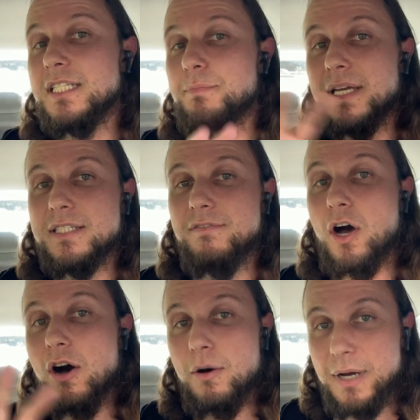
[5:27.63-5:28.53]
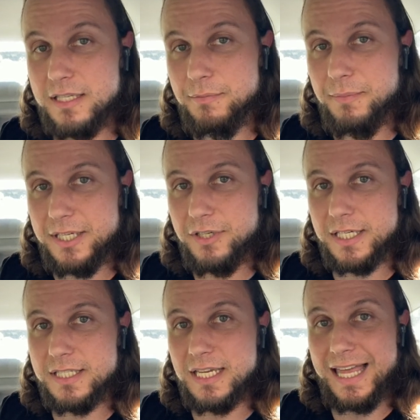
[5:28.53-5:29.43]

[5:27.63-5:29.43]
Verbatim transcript: space of all possible metrics,